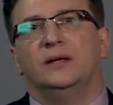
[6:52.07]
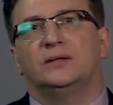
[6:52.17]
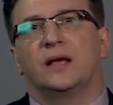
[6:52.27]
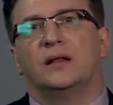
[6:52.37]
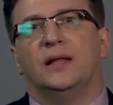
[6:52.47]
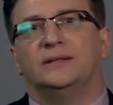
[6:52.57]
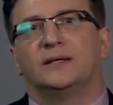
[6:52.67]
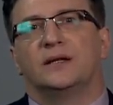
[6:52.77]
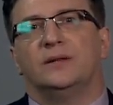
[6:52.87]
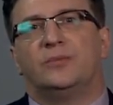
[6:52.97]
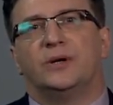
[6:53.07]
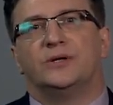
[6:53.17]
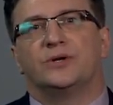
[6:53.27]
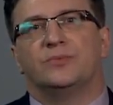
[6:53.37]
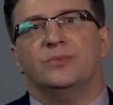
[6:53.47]
is a classical
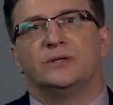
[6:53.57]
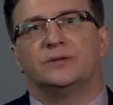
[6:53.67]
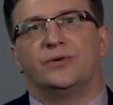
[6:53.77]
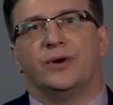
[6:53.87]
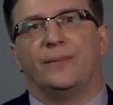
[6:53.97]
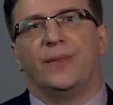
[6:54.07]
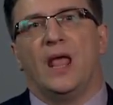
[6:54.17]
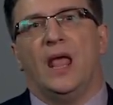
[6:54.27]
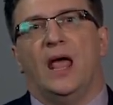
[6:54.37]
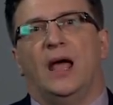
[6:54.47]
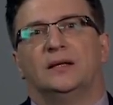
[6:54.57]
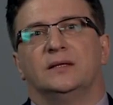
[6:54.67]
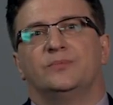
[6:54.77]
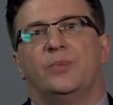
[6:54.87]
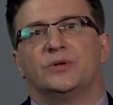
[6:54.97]
British mystery, and
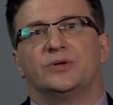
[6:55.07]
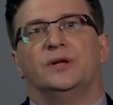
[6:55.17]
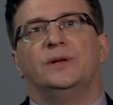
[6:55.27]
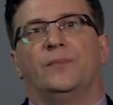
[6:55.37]
especially,